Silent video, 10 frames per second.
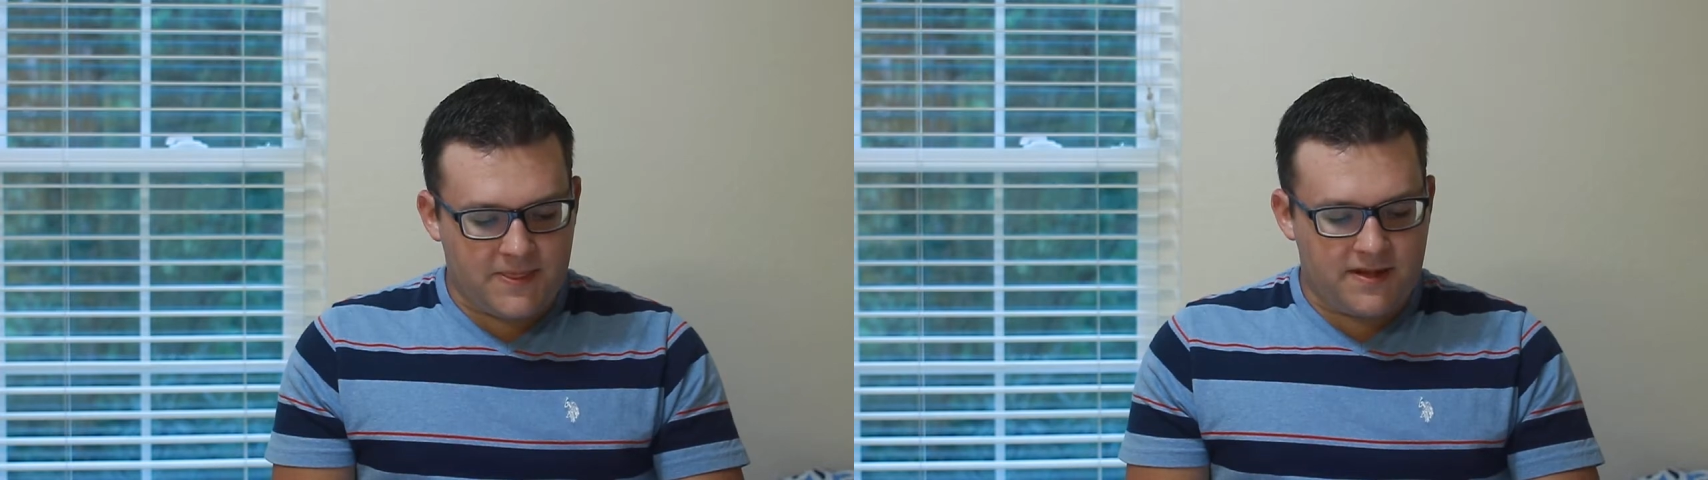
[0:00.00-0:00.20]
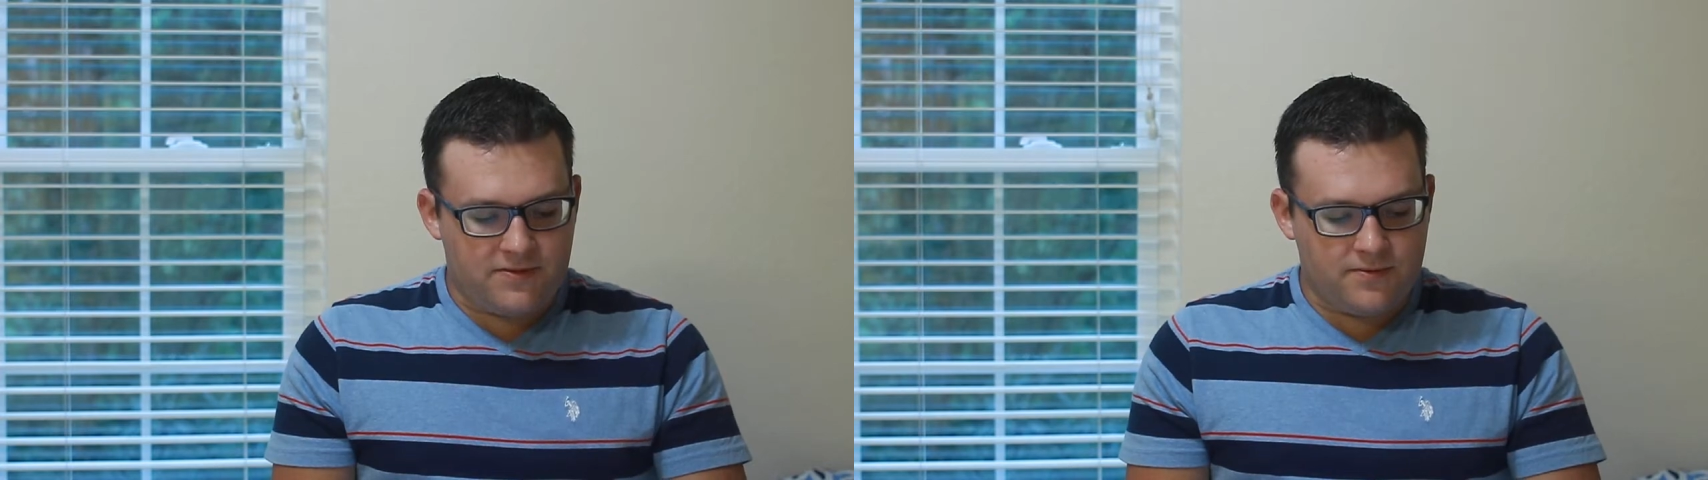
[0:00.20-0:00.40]

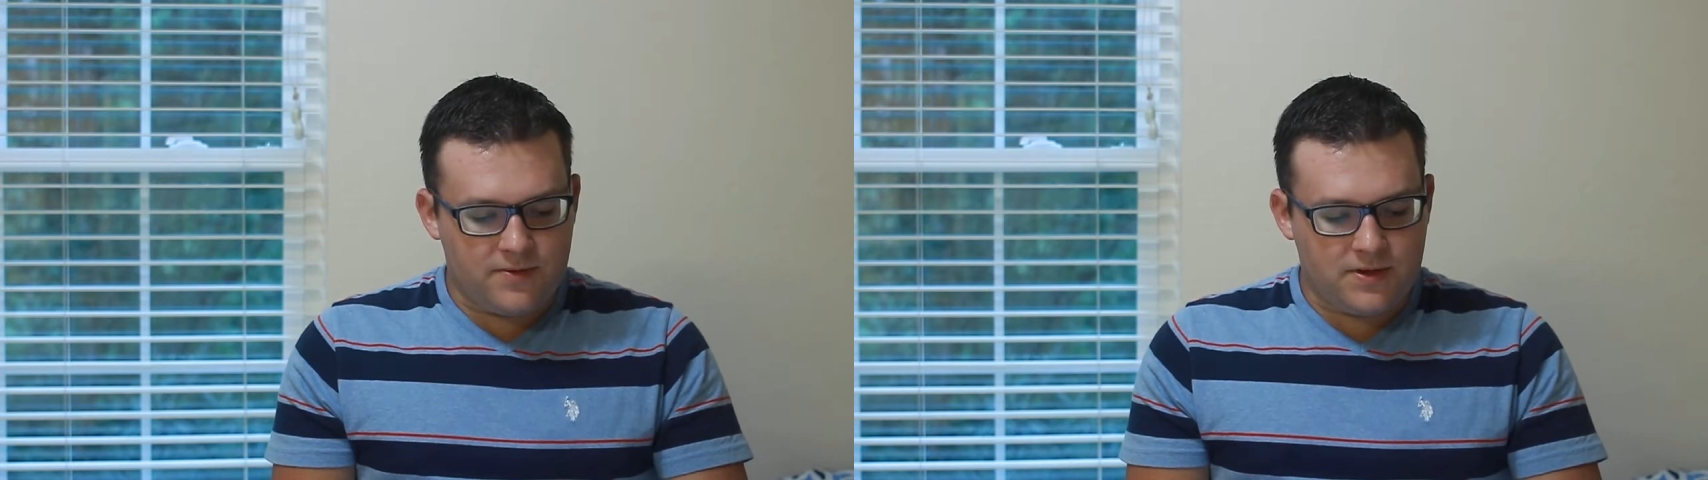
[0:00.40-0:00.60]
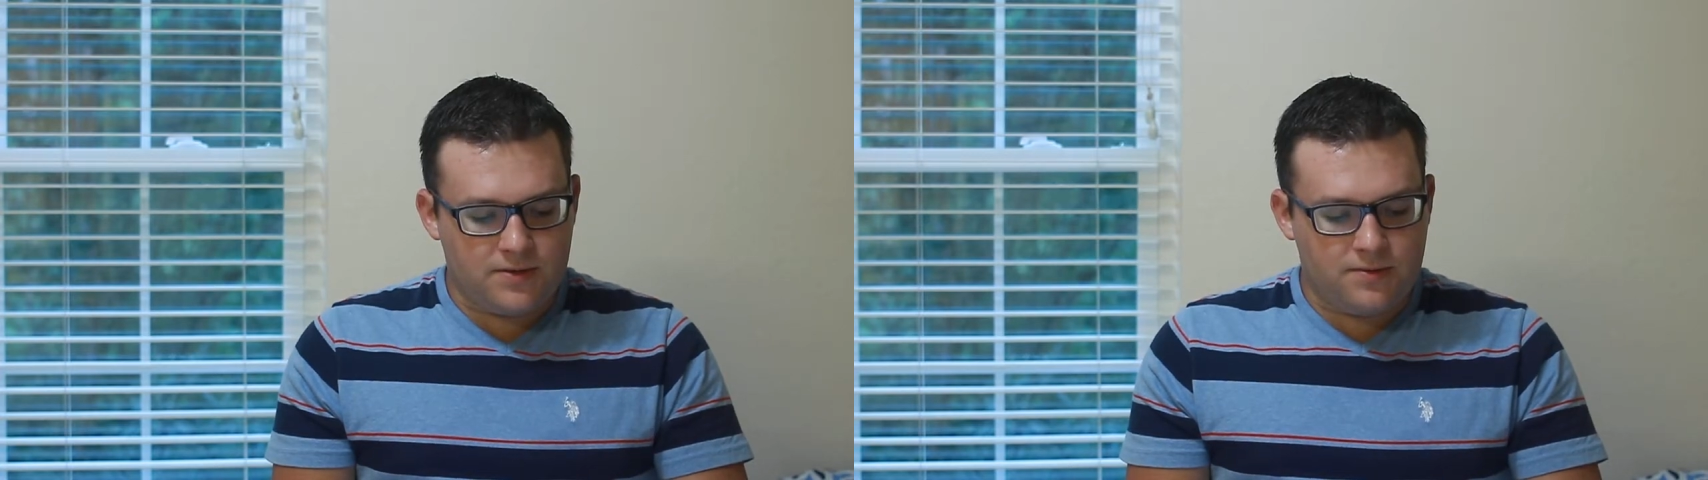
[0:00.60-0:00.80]
That's
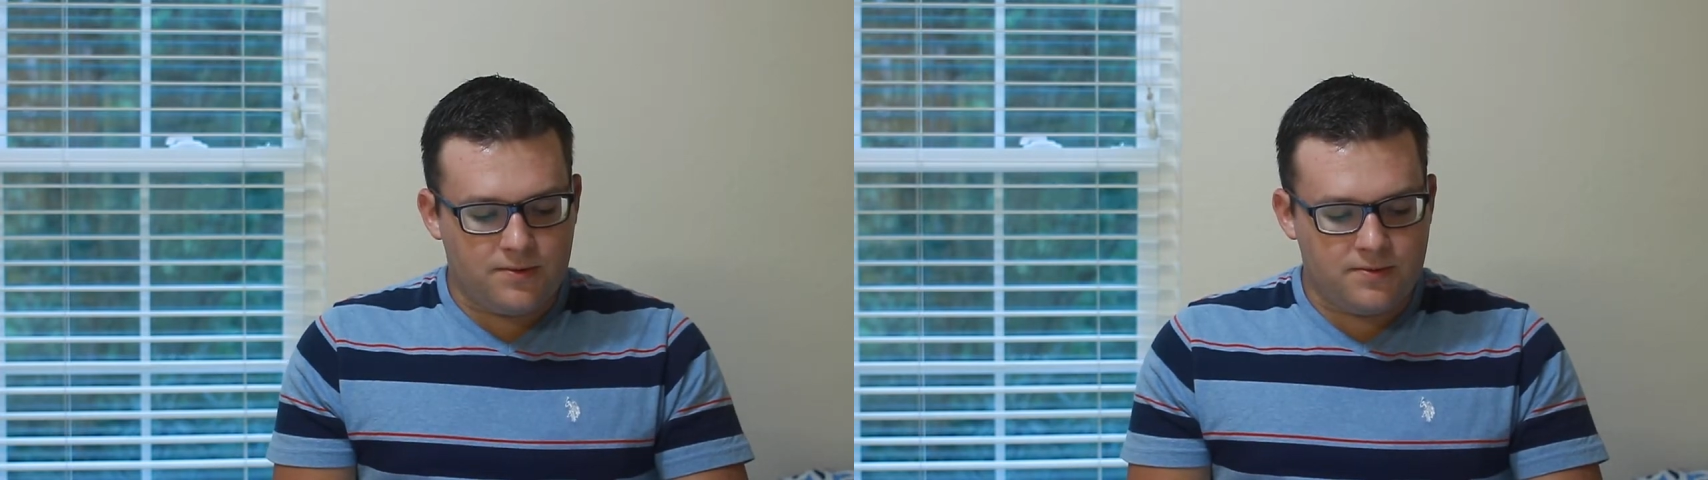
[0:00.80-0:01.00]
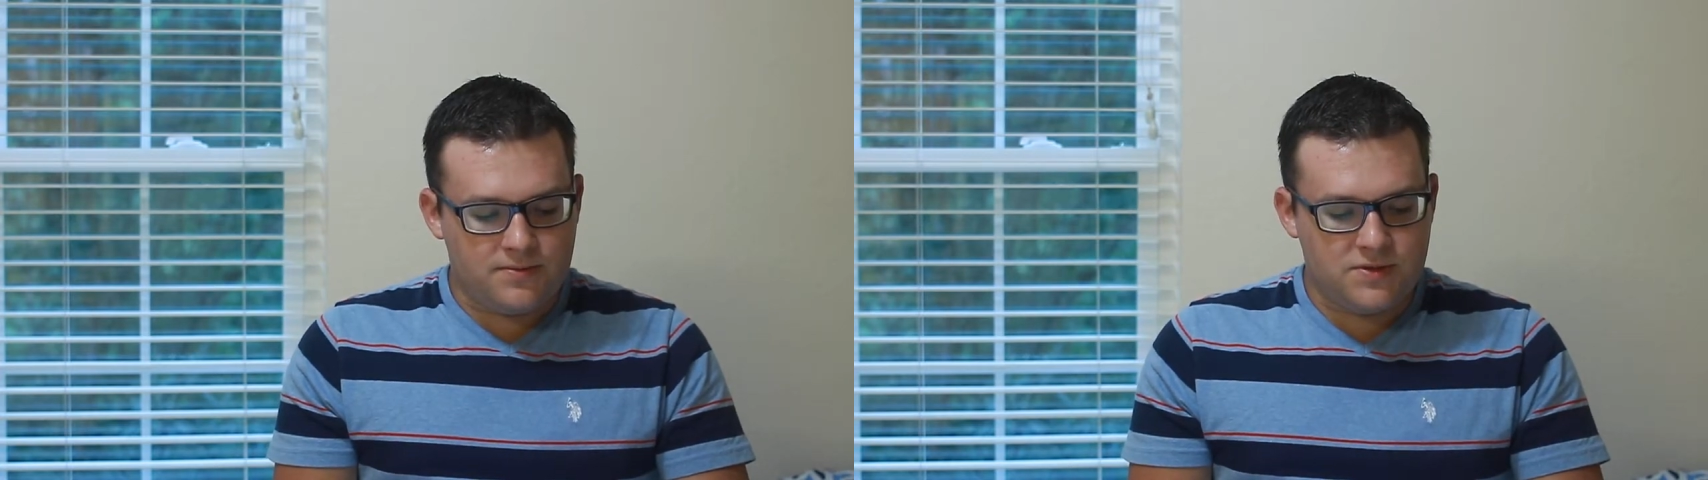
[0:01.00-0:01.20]
really
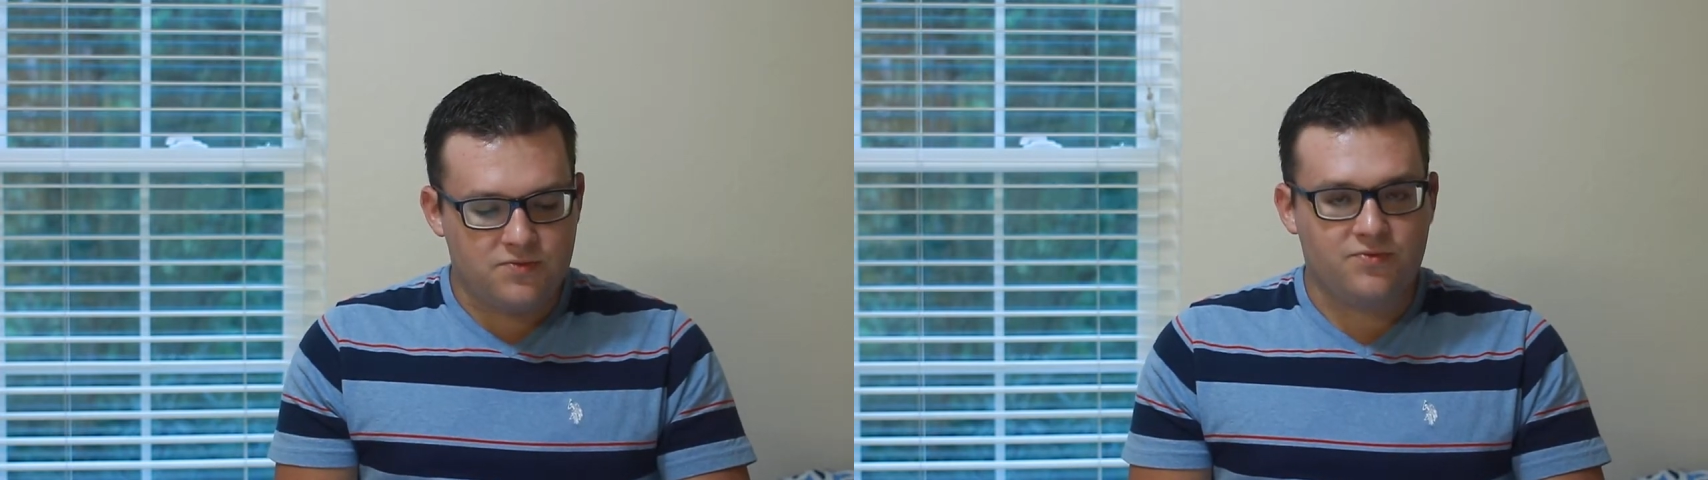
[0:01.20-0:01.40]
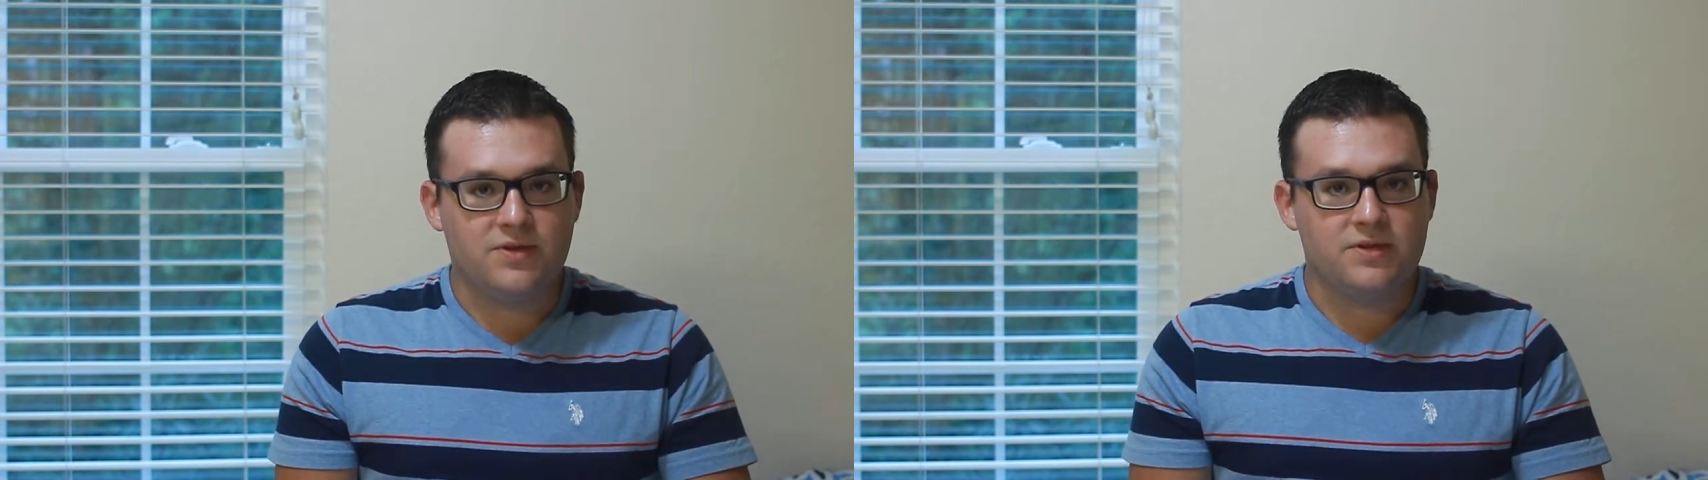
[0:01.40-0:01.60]
cool. It's
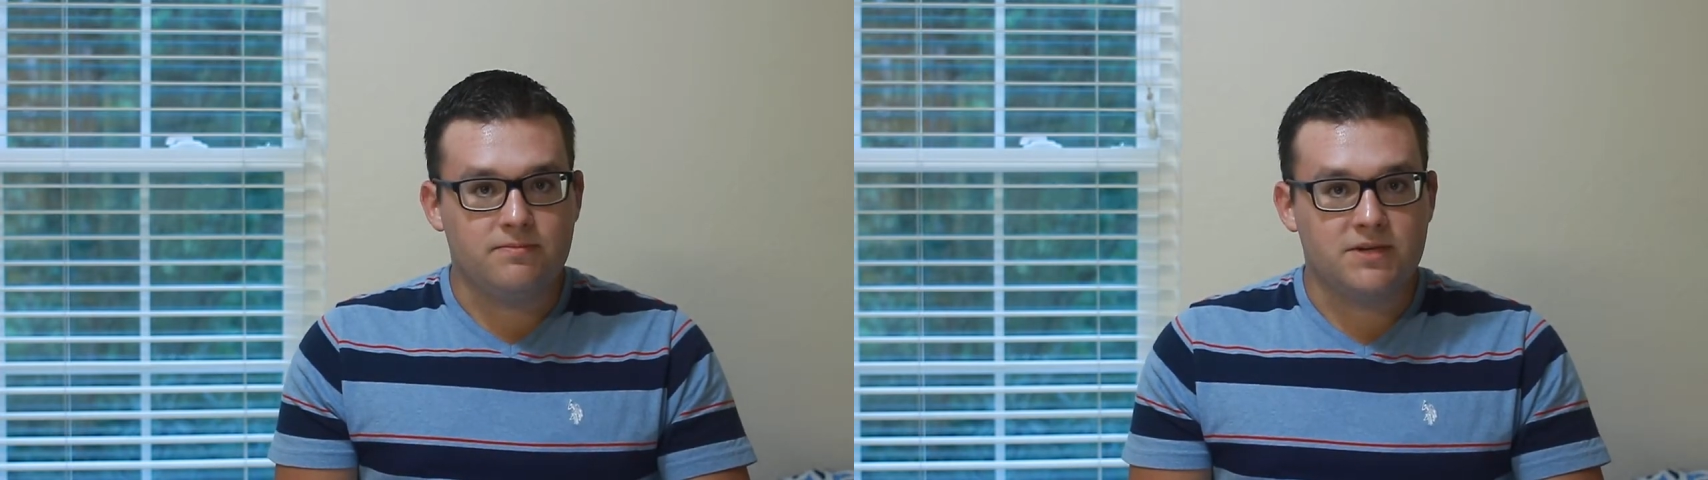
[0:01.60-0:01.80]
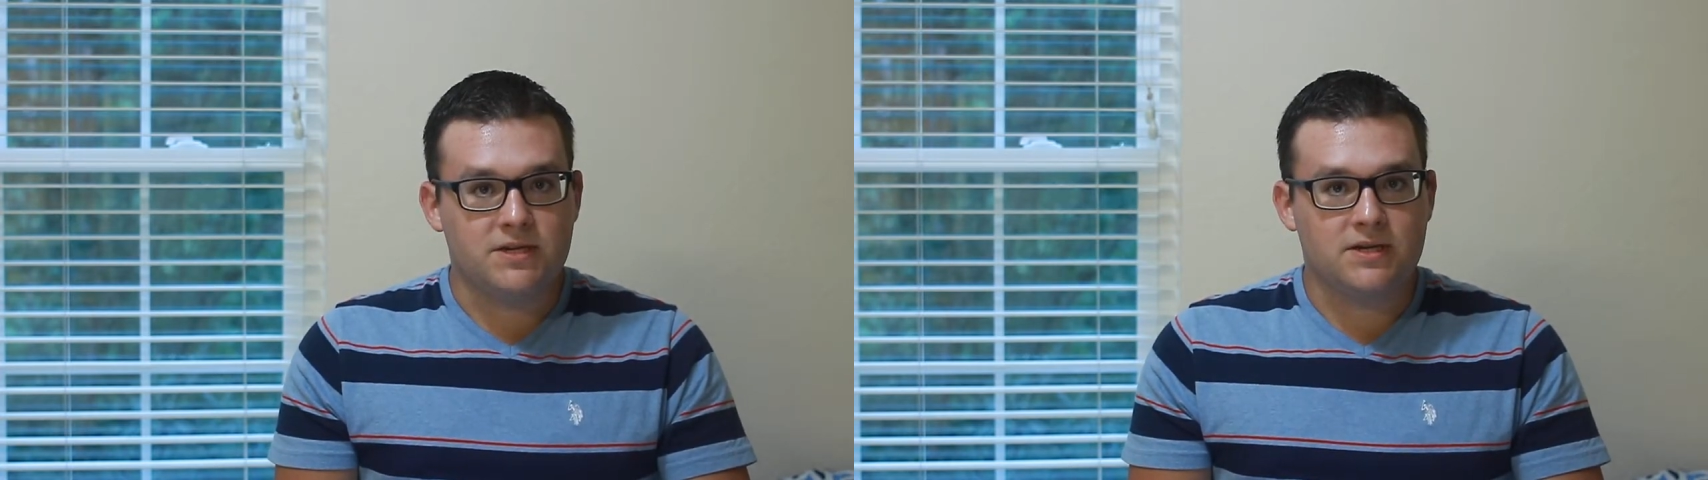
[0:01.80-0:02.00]
really
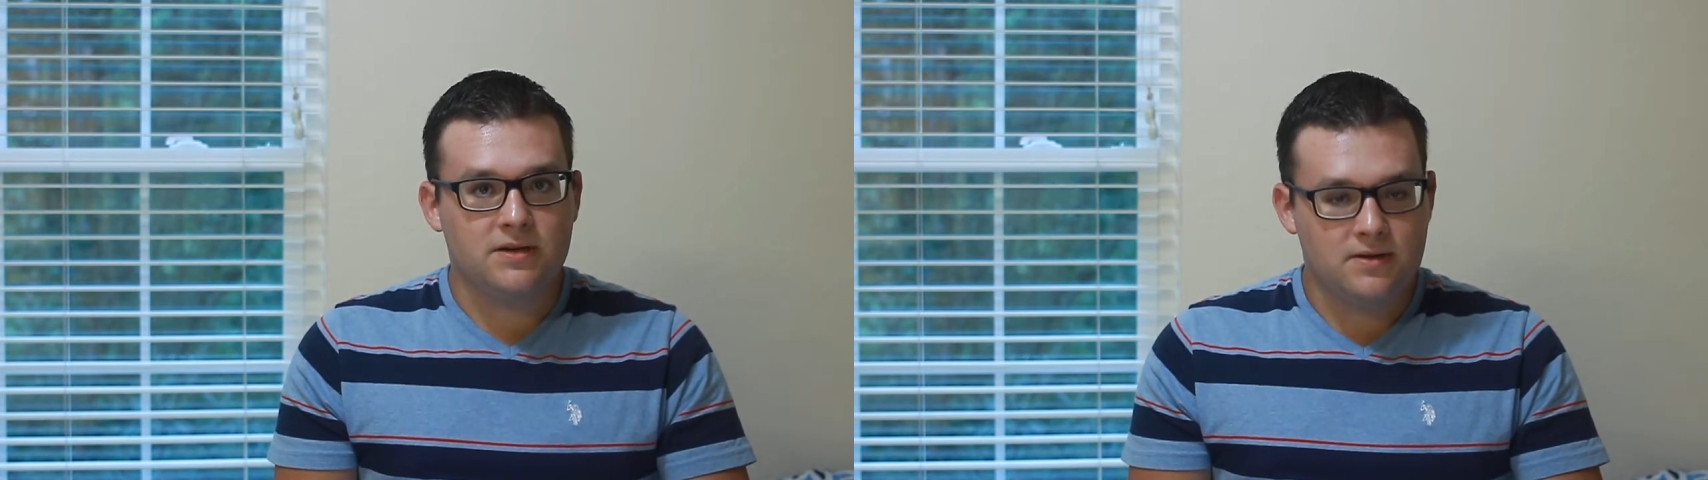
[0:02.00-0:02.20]
big.